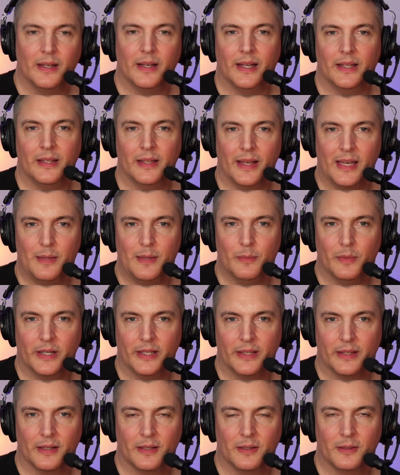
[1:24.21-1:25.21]
and A
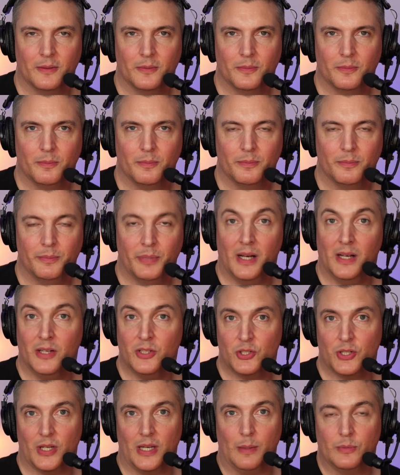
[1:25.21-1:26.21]
minor bar
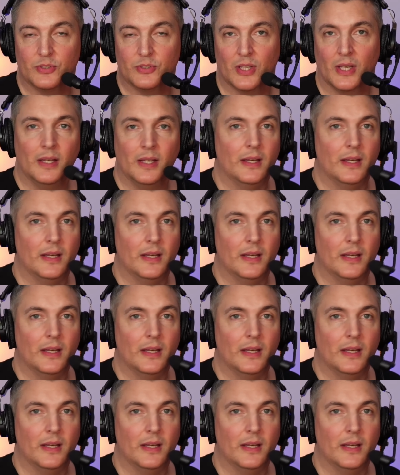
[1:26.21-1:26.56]
shapes.